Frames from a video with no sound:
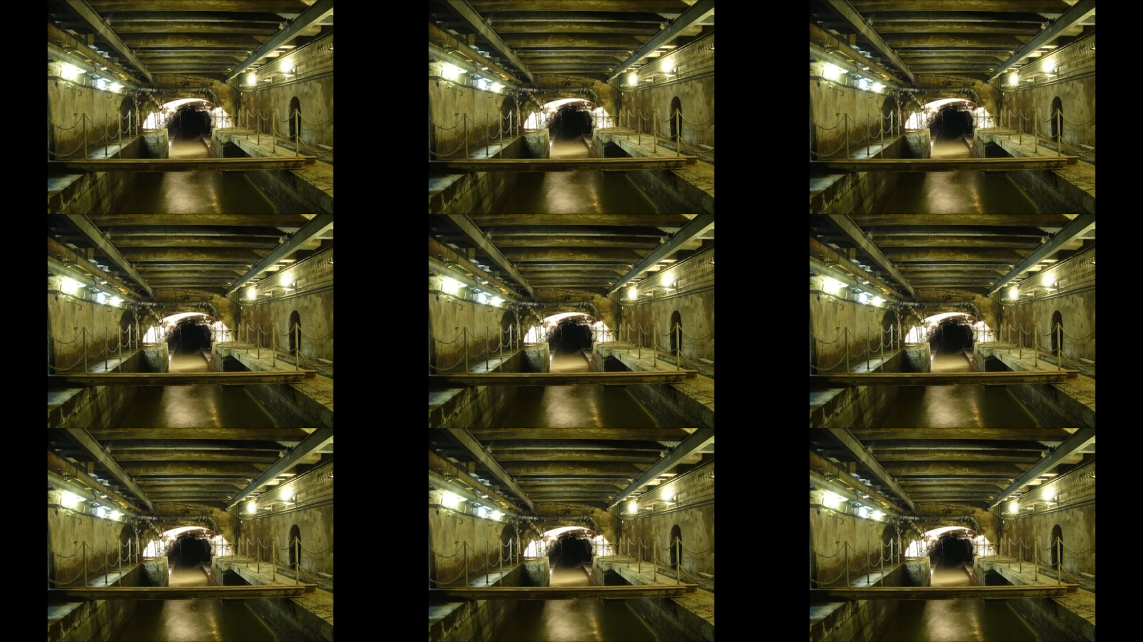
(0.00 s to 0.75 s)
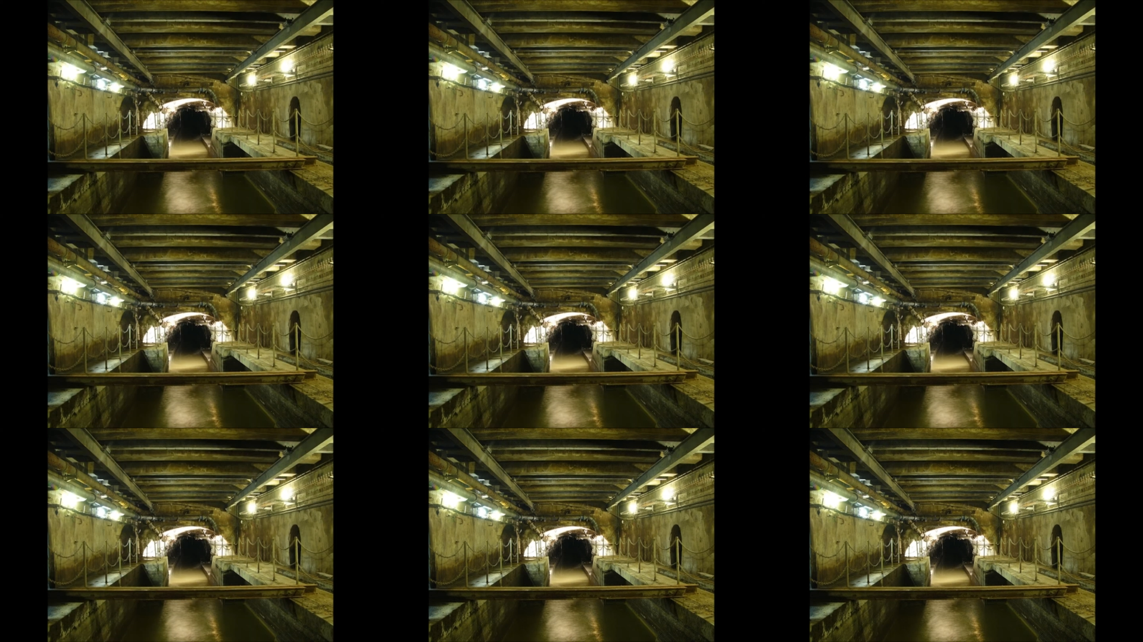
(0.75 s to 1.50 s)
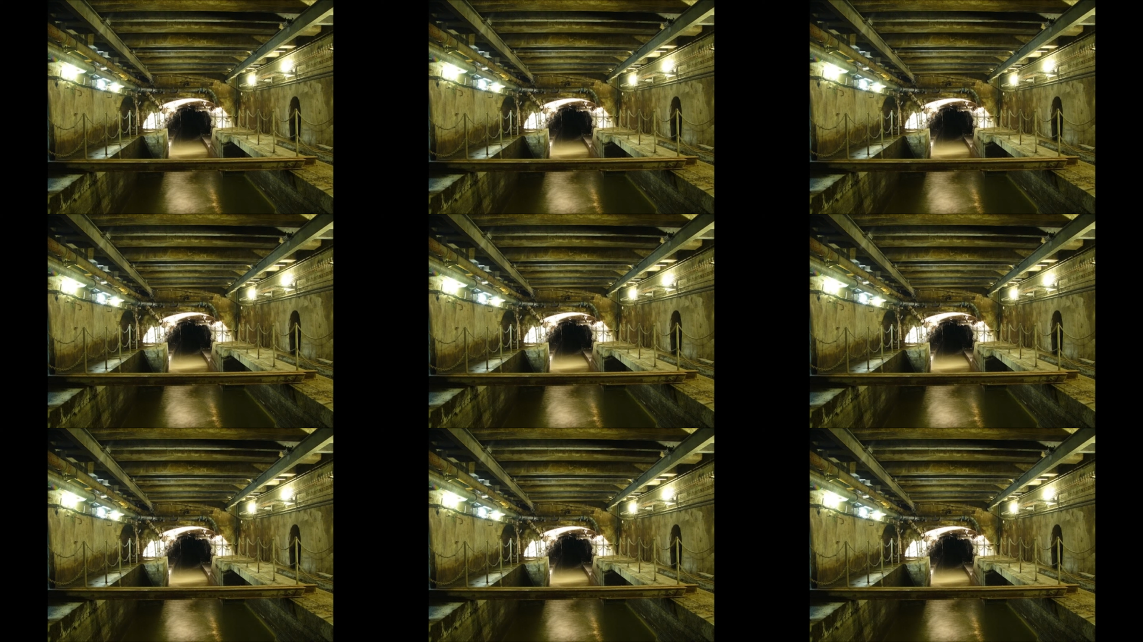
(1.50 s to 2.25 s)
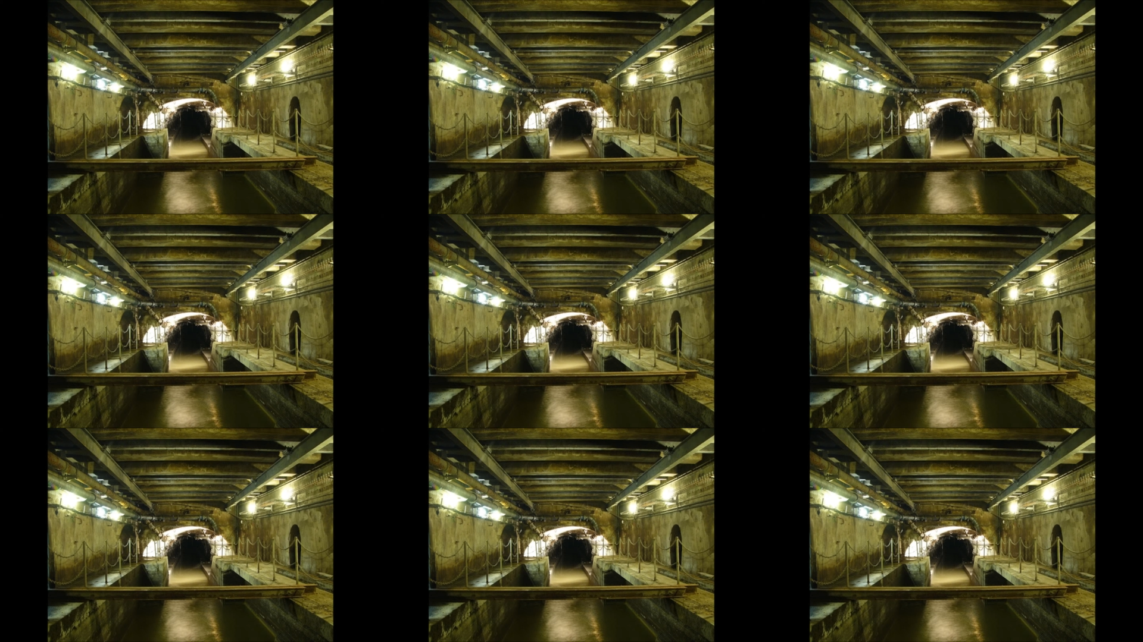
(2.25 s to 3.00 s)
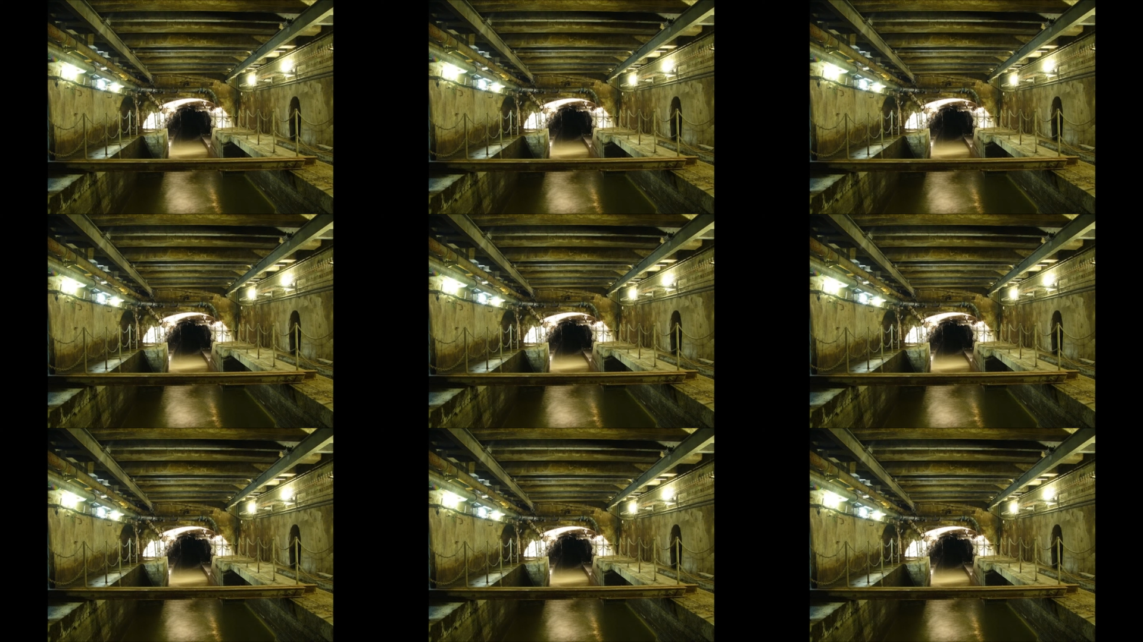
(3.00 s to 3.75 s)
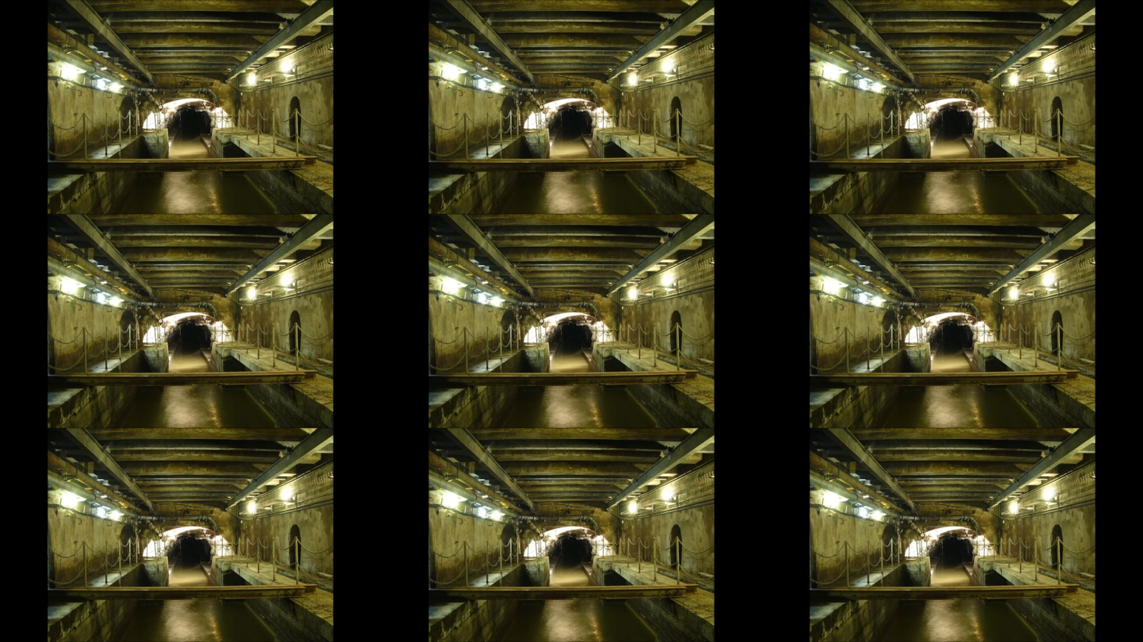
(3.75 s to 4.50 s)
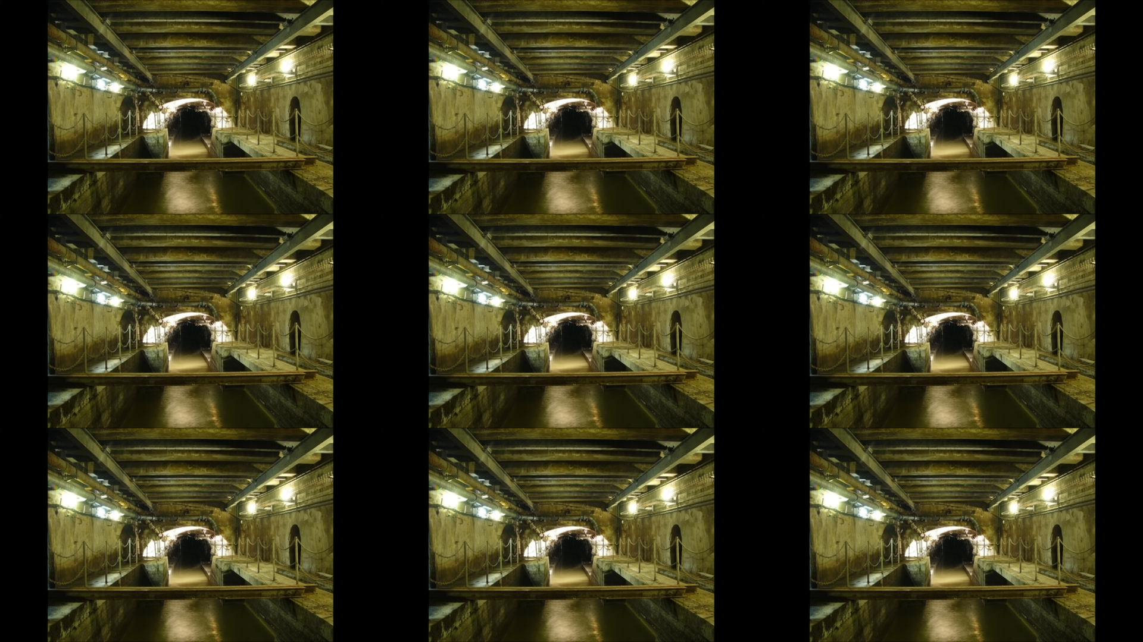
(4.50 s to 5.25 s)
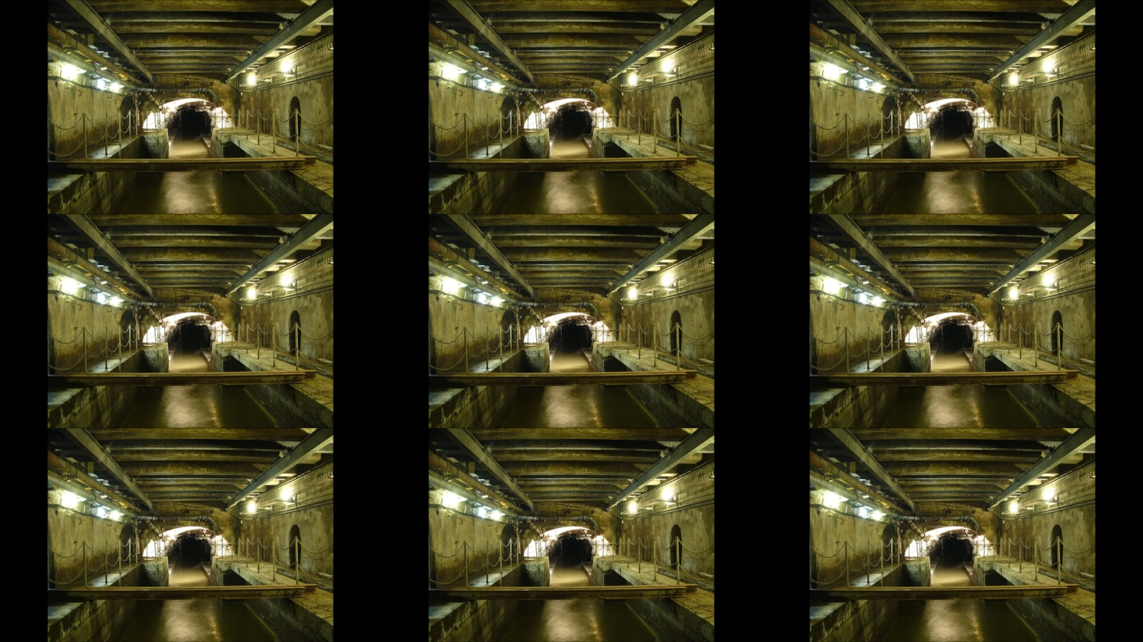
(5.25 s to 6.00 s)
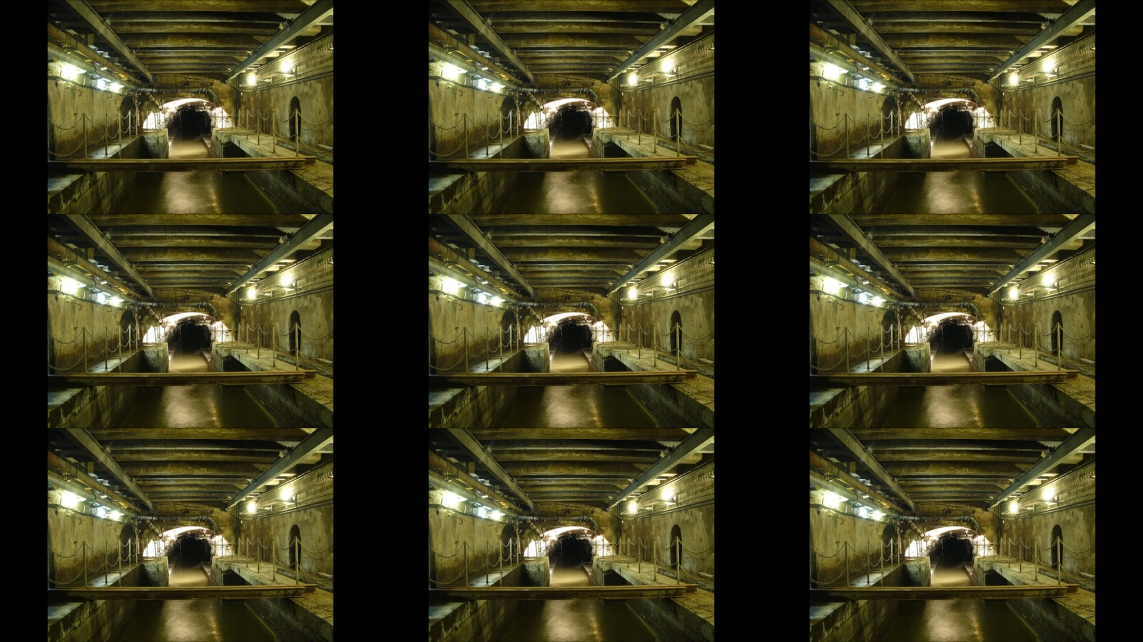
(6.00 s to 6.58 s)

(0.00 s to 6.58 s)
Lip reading: Nobody's mouth can be seen.